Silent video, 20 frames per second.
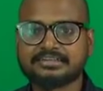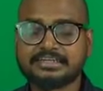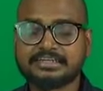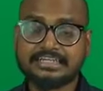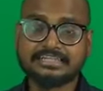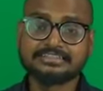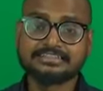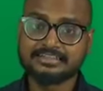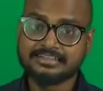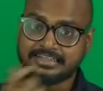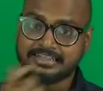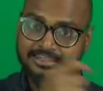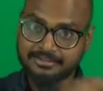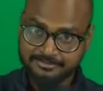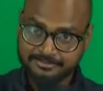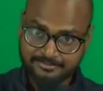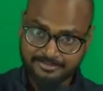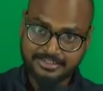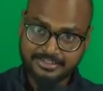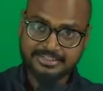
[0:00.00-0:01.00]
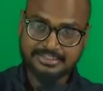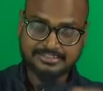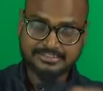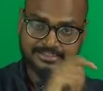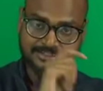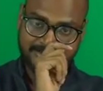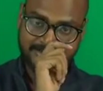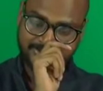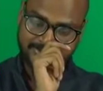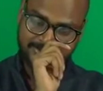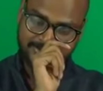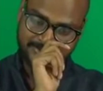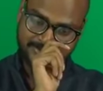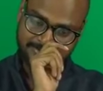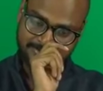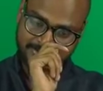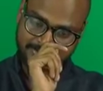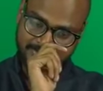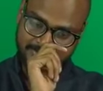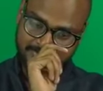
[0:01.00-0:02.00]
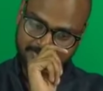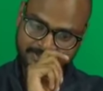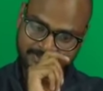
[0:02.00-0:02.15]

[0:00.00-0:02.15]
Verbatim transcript: lesser than what yesterday I cut. Okay.